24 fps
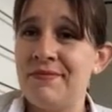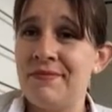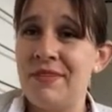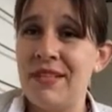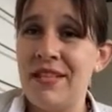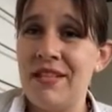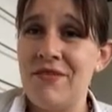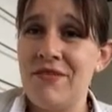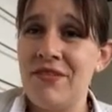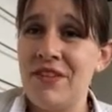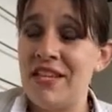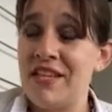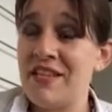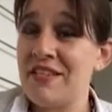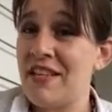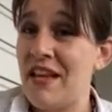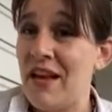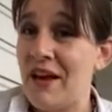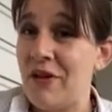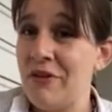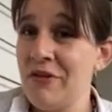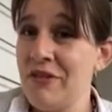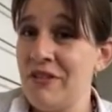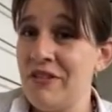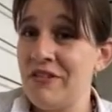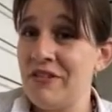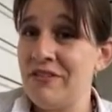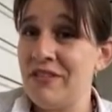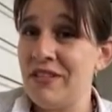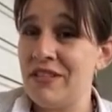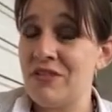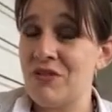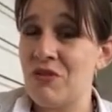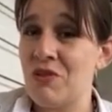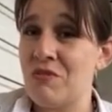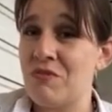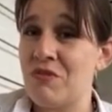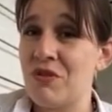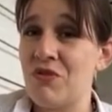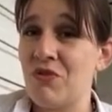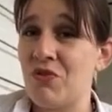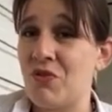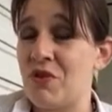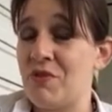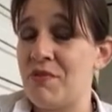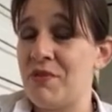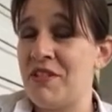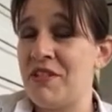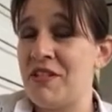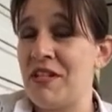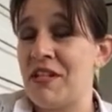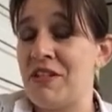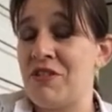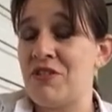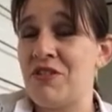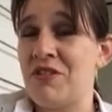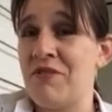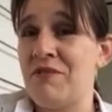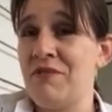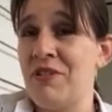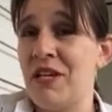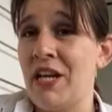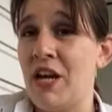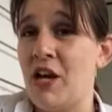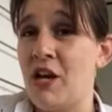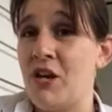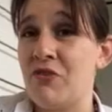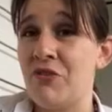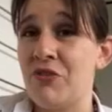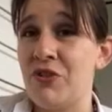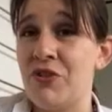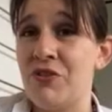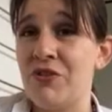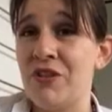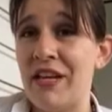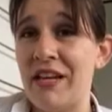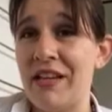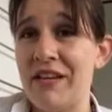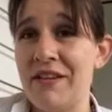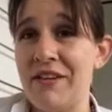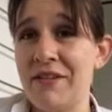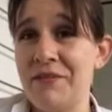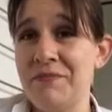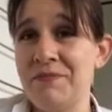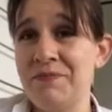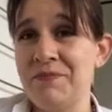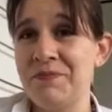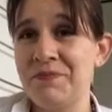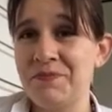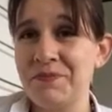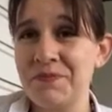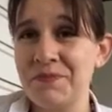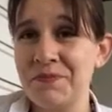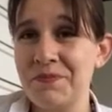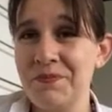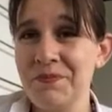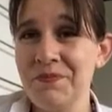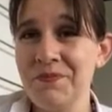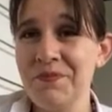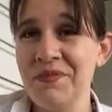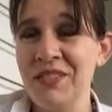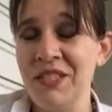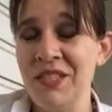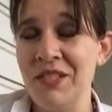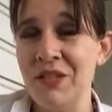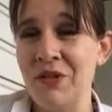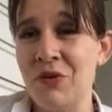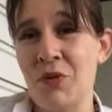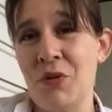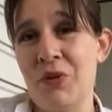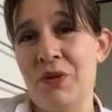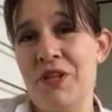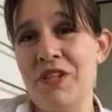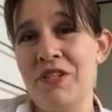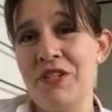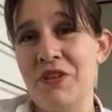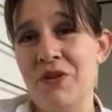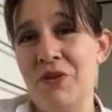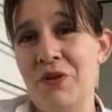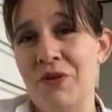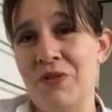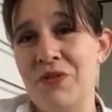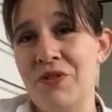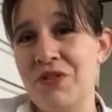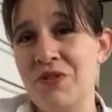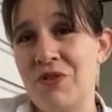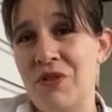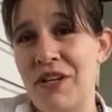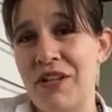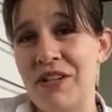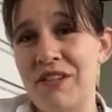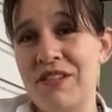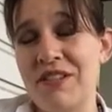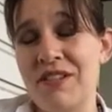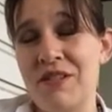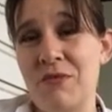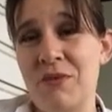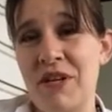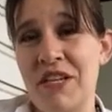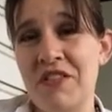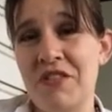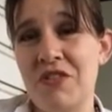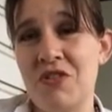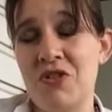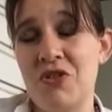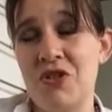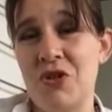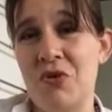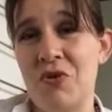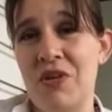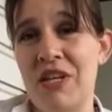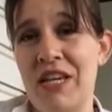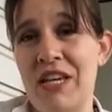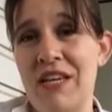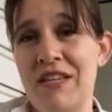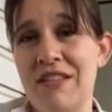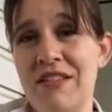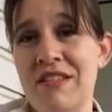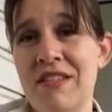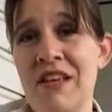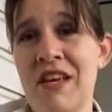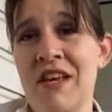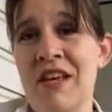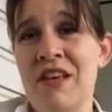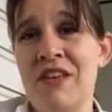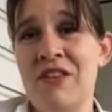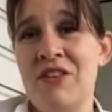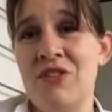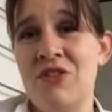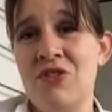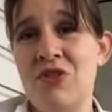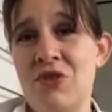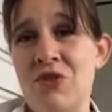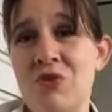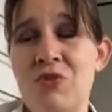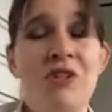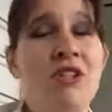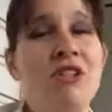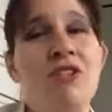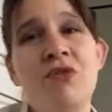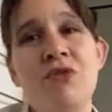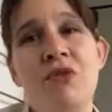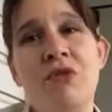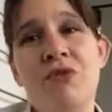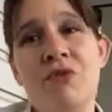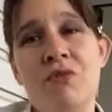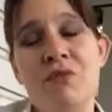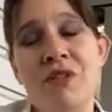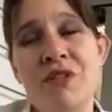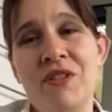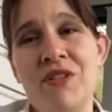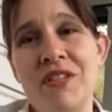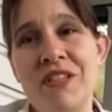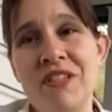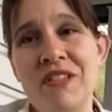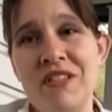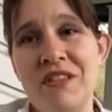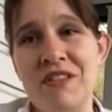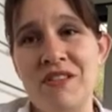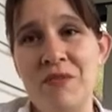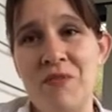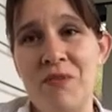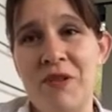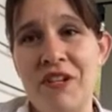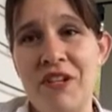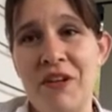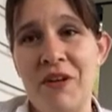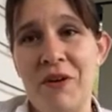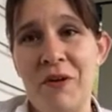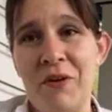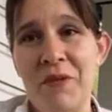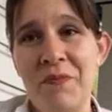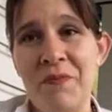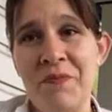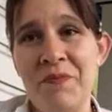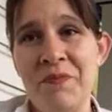leave things out in terms of ornamentation, however you like, and according to your own strengths to best showcase the tune and your own abilities as a player.